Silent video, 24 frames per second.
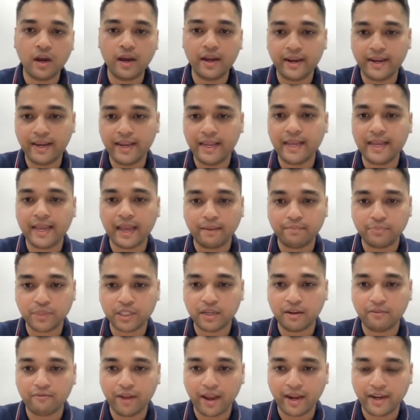a
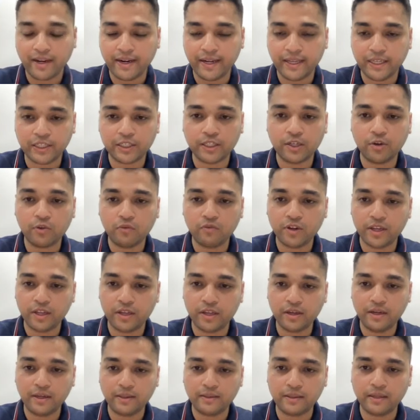reCAPTCHA validation over
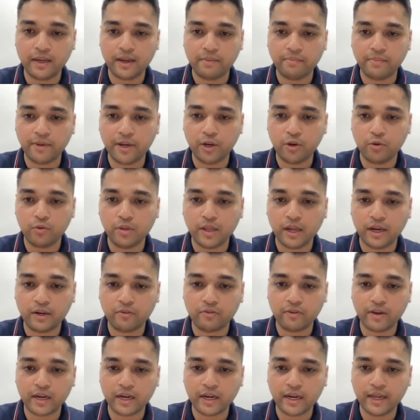here. Let me do that
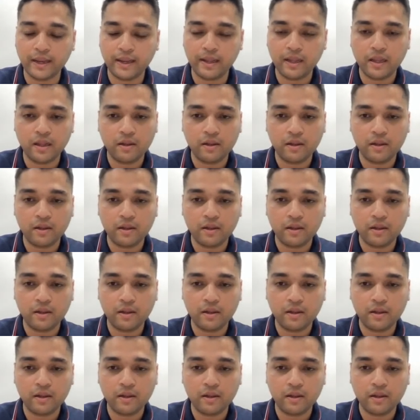quickly.